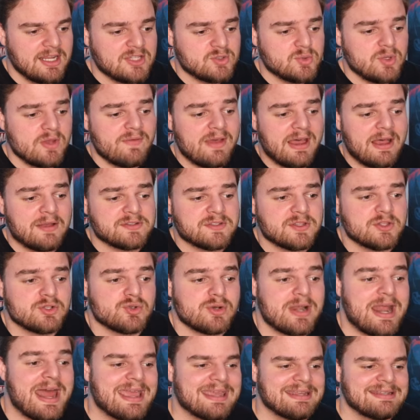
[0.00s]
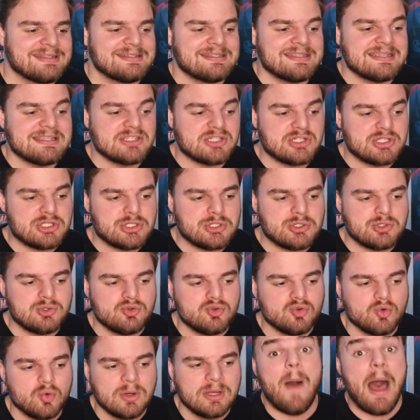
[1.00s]
Next, we have House of the Dragon season
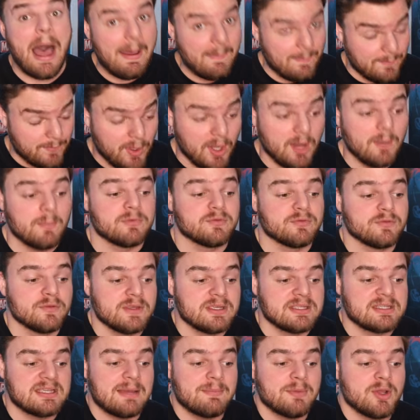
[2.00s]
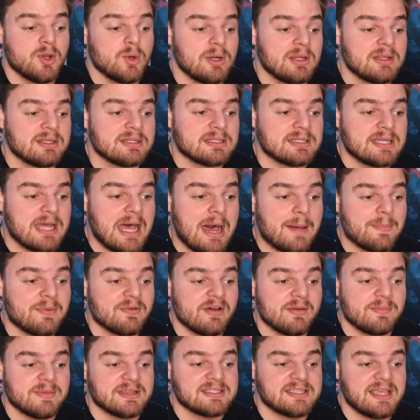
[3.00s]
two. I'm pumped for this. I'm going at the top of
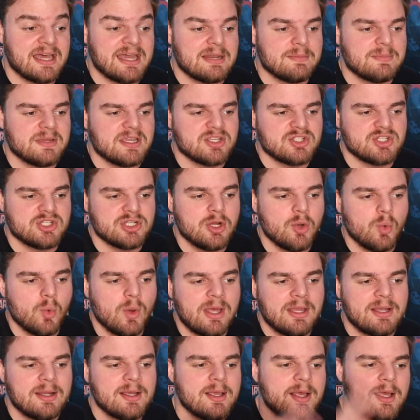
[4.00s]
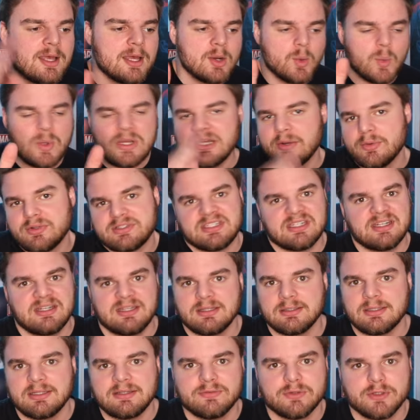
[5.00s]
I'm excited, because you know what? We know it's going
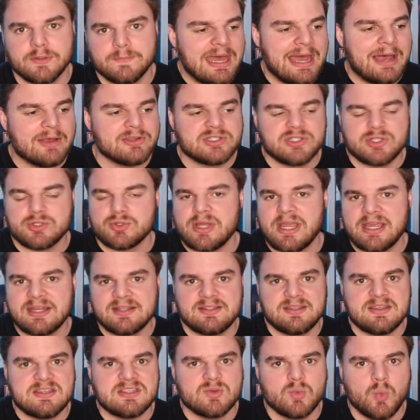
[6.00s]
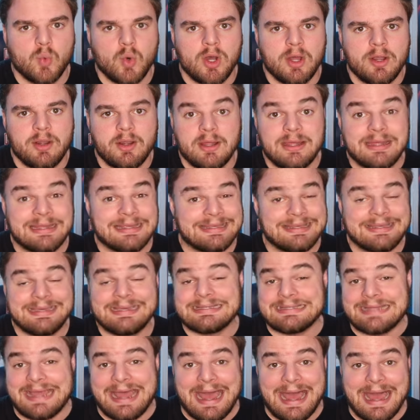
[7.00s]
to deliver. House of the Dragon season one
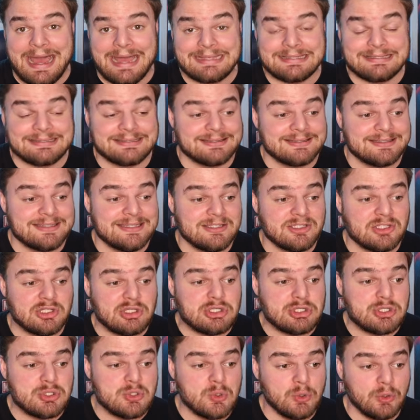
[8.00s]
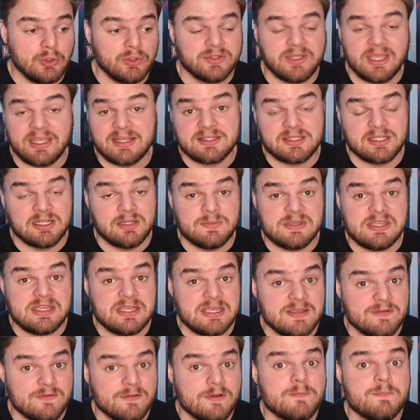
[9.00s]
kicked ass. Season two looks like it's going to be
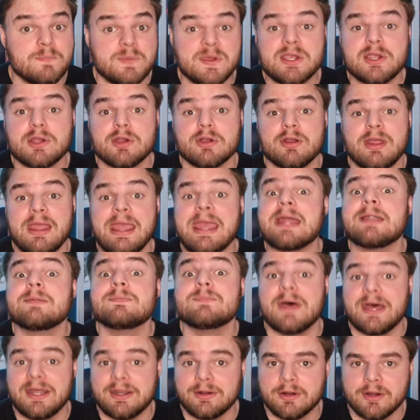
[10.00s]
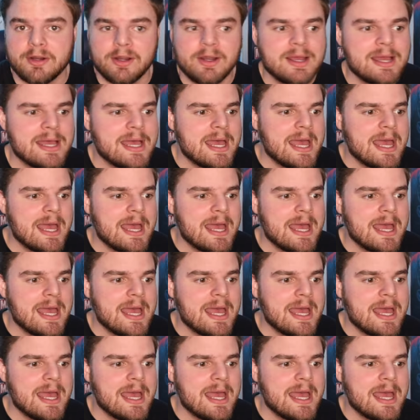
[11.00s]
even bigger and better.